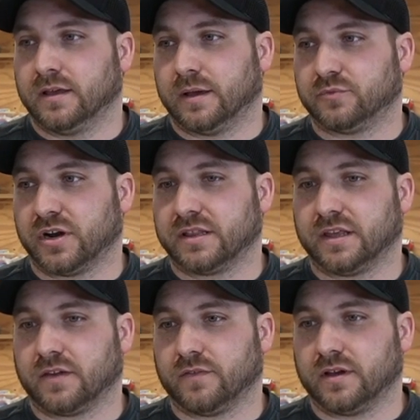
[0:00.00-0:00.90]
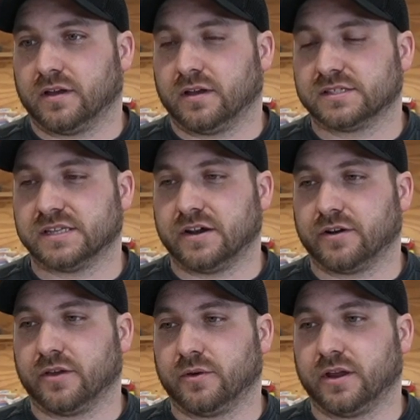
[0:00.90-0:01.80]
I'm trying to think of a
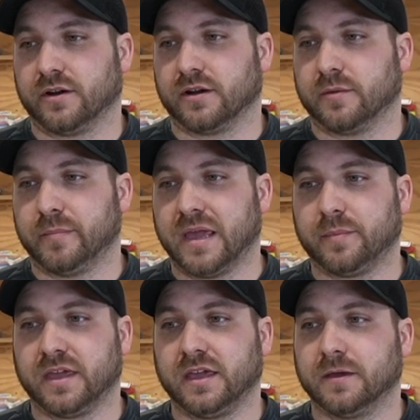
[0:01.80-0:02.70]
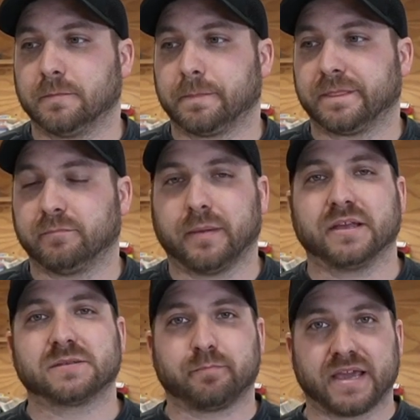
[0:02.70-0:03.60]
scenario here. Maybe
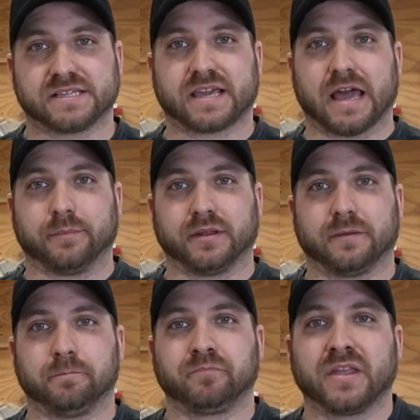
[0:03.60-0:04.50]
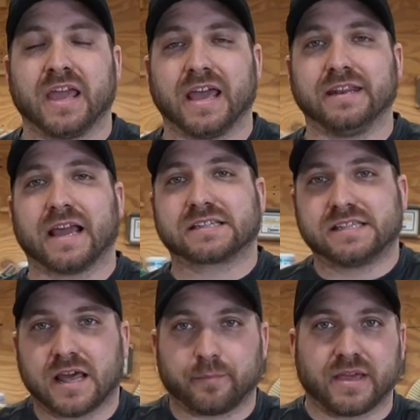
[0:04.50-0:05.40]
it's a base cabinet, and next
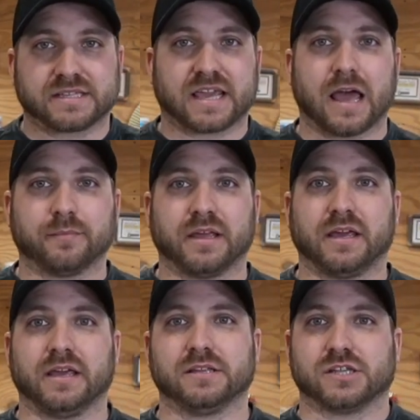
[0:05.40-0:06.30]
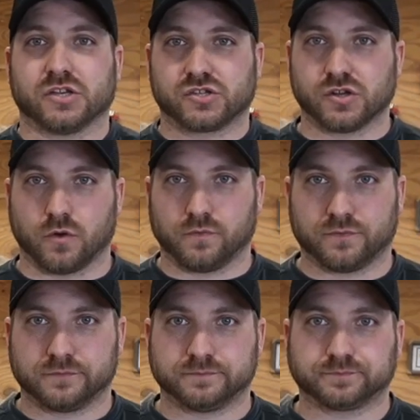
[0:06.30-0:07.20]
to that base cabinet is a stove.
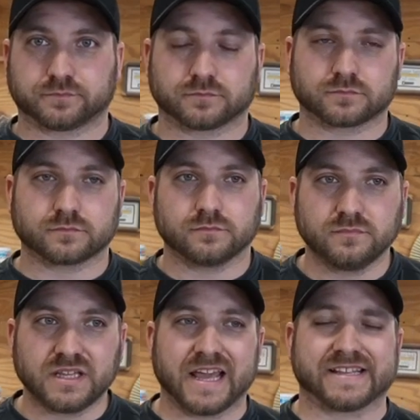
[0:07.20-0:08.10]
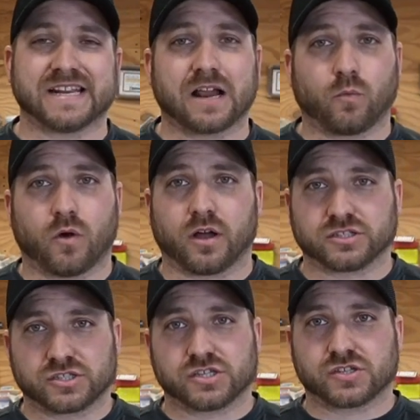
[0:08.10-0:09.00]
It's not a wall,
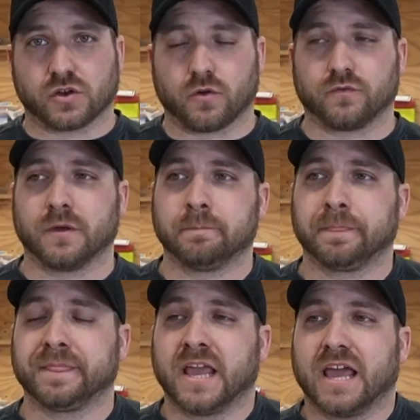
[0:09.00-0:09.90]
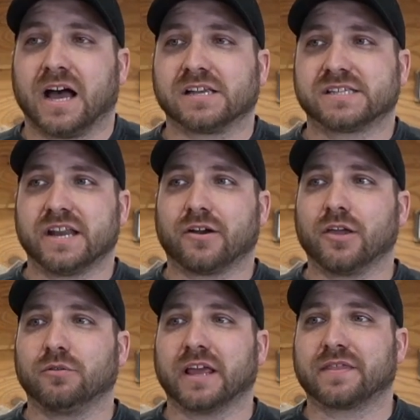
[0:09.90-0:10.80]
it's just a stove. A
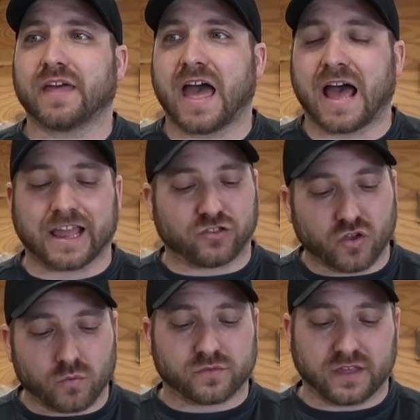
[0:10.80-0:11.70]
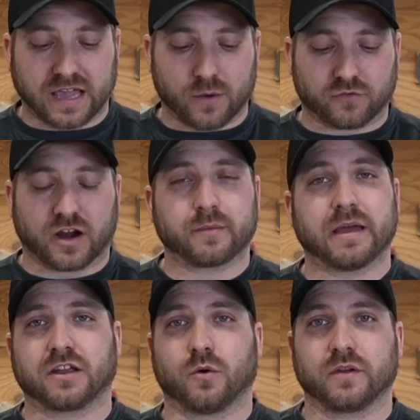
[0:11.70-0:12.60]
scenario like that, I don't think I would
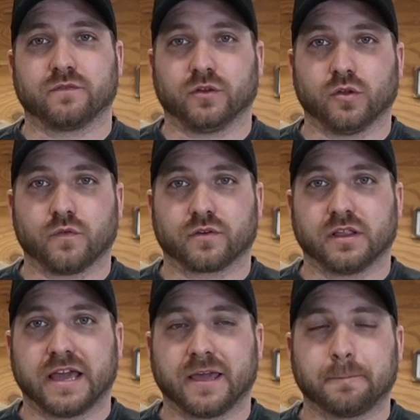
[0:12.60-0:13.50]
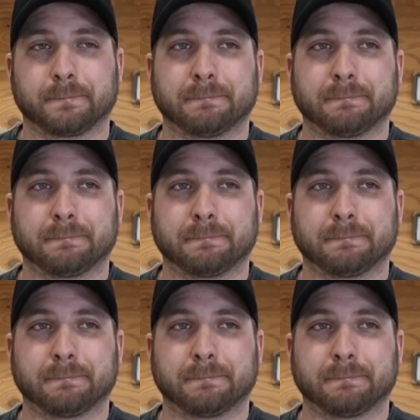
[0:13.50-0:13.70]
recommend going full overlay.